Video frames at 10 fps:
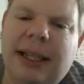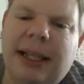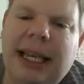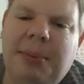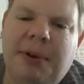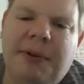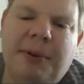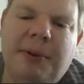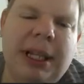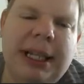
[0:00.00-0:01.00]
keep you
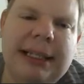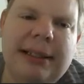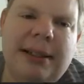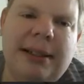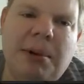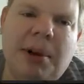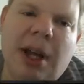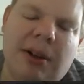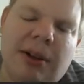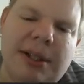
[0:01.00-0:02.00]
from playing double
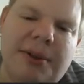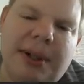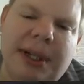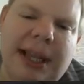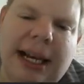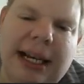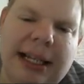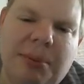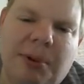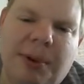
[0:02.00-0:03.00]
colorless or any of that
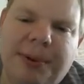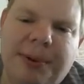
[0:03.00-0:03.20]
anymore.